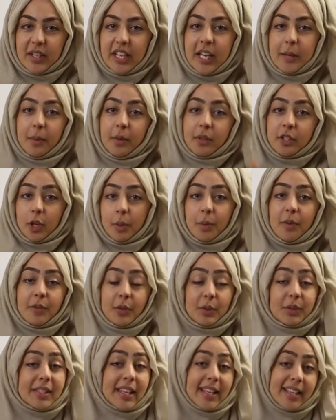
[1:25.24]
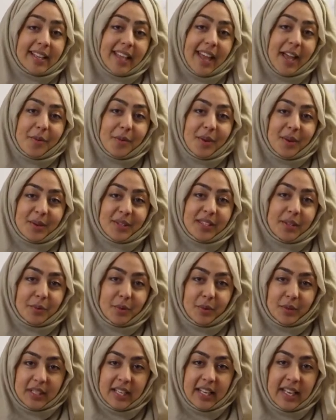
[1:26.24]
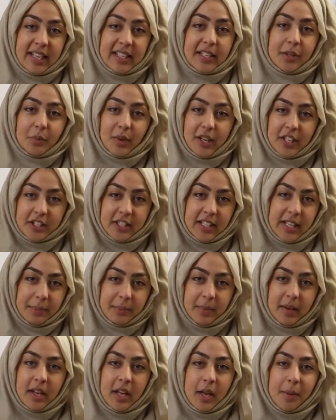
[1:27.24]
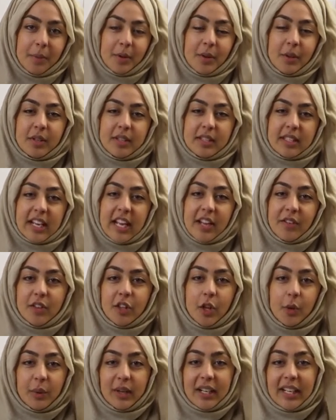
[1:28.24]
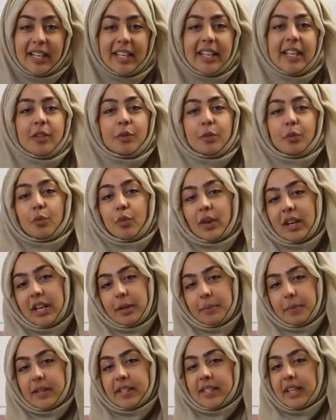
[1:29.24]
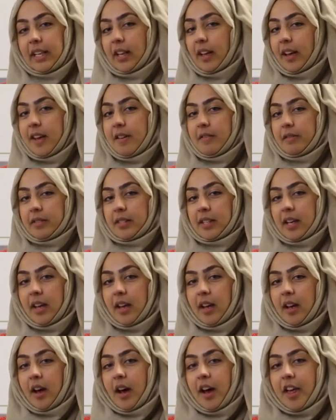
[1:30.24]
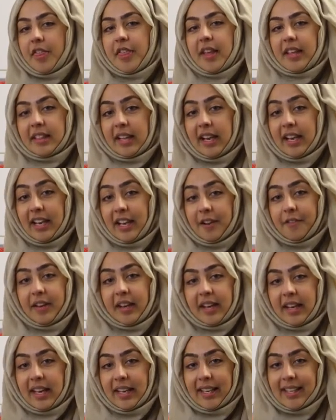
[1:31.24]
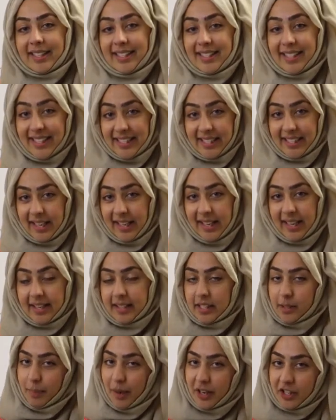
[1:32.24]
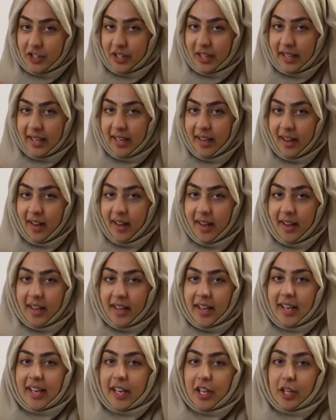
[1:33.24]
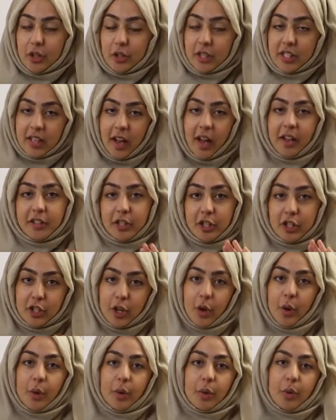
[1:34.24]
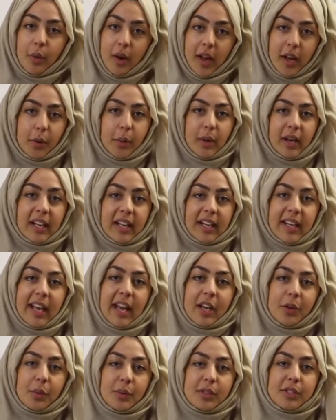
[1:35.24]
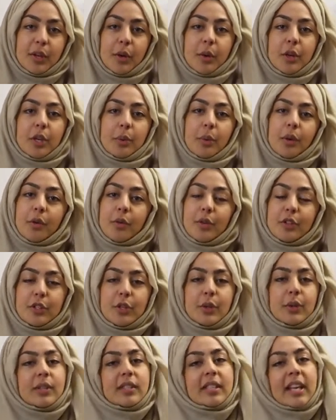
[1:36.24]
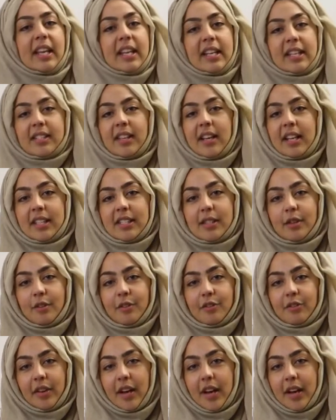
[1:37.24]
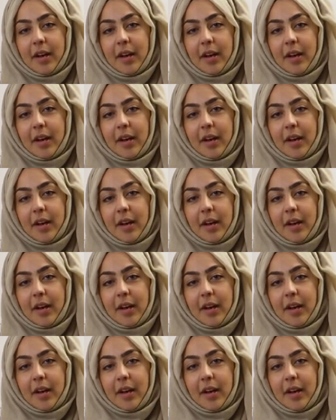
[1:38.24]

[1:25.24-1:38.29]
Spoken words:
keep on top of your skincare routine and regime, because even though we lead really busy lives, I think that living in a city especially, it can start to show quite quickly. And also you want to reduce any signs of